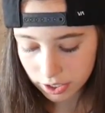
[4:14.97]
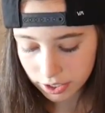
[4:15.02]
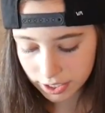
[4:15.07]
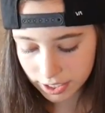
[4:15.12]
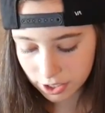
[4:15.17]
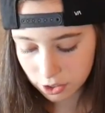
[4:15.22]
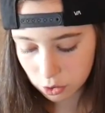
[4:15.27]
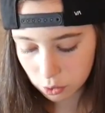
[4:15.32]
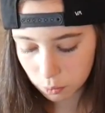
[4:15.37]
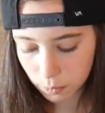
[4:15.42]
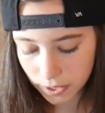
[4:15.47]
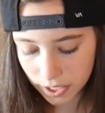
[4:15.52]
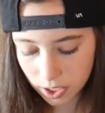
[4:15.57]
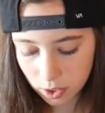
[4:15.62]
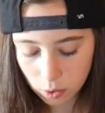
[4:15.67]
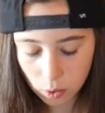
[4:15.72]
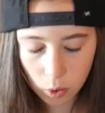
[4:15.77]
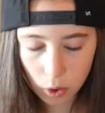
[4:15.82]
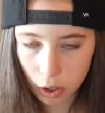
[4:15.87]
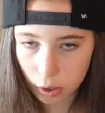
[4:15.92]
each week
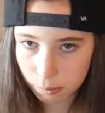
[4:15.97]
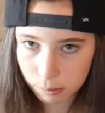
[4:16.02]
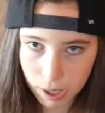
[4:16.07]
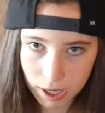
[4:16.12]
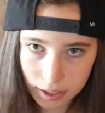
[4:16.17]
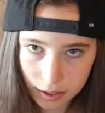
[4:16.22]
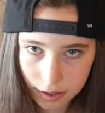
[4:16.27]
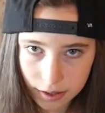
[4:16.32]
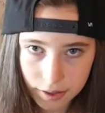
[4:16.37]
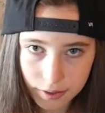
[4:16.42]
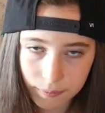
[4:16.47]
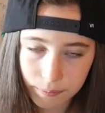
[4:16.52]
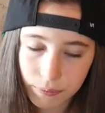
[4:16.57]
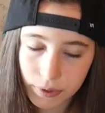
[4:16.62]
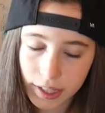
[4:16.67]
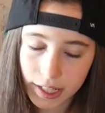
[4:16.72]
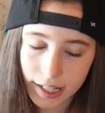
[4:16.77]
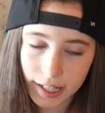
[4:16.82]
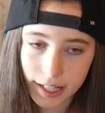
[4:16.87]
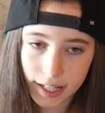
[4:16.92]
or month
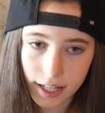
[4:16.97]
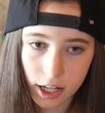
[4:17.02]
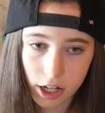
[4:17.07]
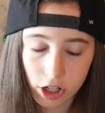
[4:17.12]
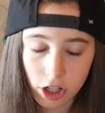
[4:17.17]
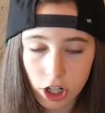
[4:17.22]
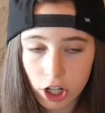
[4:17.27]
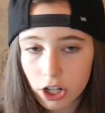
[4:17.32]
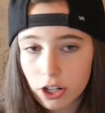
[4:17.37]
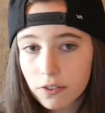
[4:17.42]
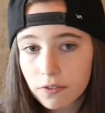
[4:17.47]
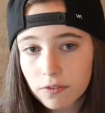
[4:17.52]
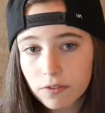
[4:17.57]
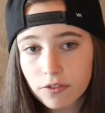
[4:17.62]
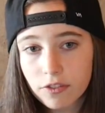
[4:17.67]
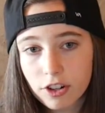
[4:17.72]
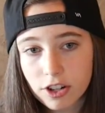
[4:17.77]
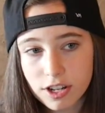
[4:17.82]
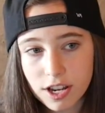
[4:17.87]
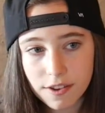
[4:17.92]
is good
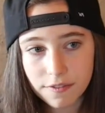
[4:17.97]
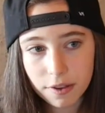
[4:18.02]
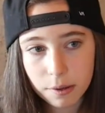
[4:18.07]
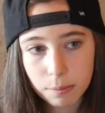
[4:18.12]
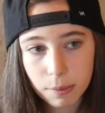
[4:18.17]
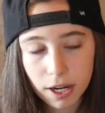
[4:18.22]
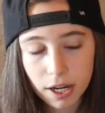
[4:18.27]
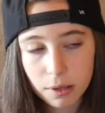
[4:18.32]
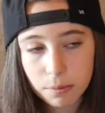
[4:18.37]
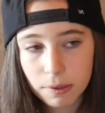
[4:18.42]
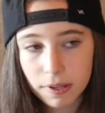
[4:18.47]
for saving money,